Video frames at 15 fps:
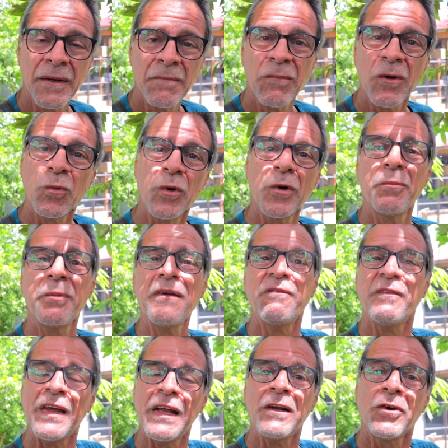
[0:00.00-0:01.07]
But would we
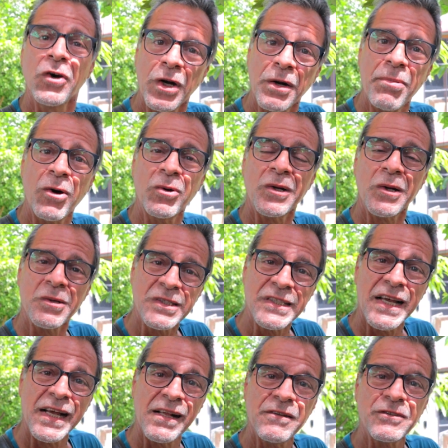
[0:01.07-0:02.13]
feel good about
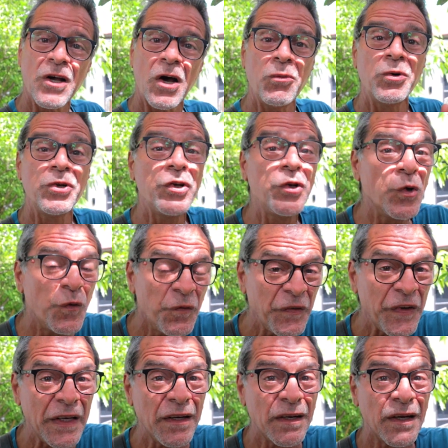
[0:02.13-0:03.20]
ourselves? How would you
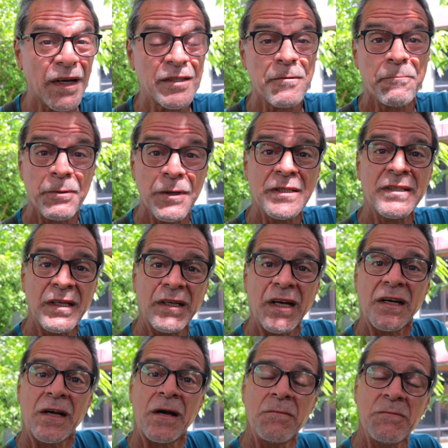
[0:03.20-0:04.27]
feel as a person
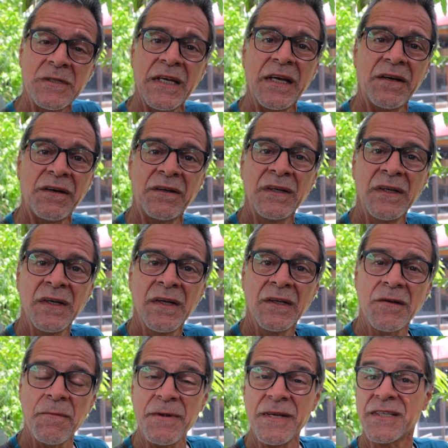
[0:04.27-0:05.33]
that comes here
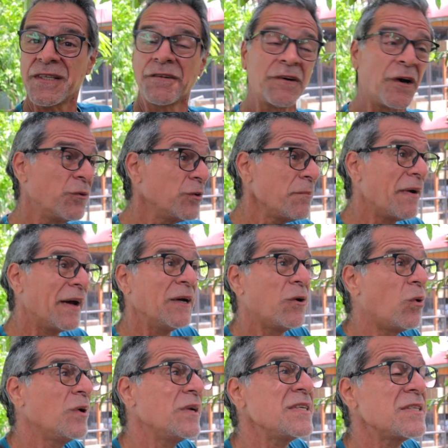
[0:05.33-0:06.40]
to be surrounded by
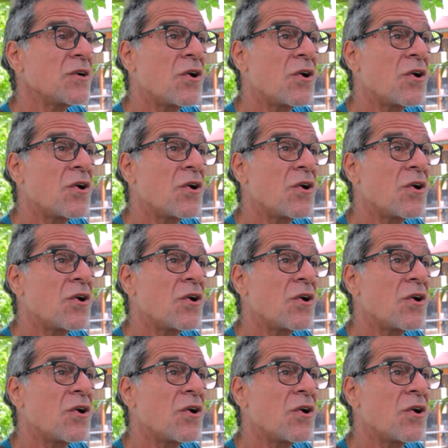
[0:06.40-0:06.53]
all this